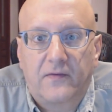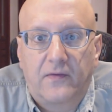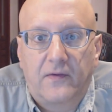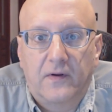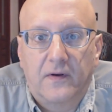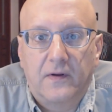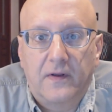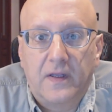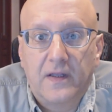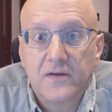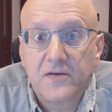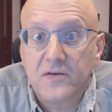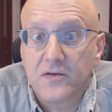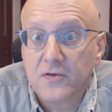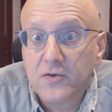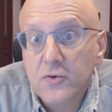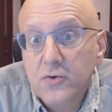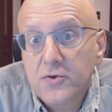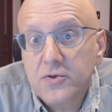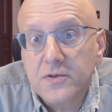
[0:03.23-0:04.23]
the
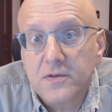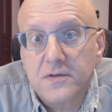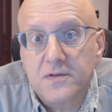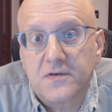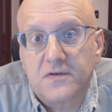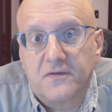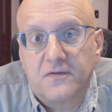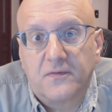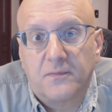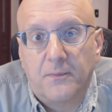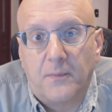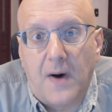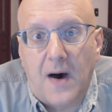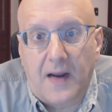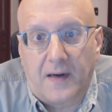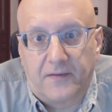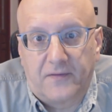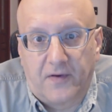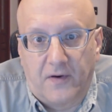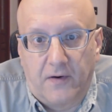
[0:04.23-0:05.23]
institutions of
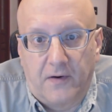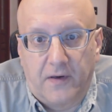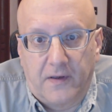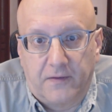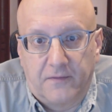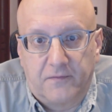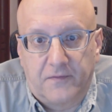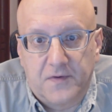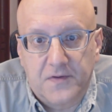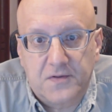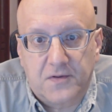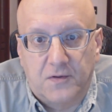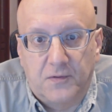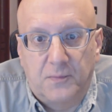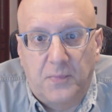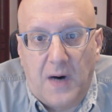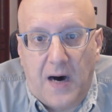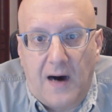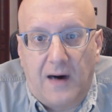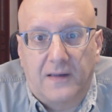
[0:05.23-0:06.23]
monetary and fiscal
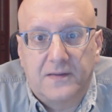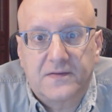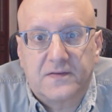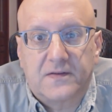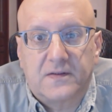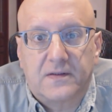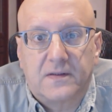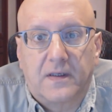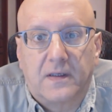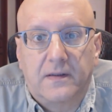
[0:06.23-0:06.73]
policy.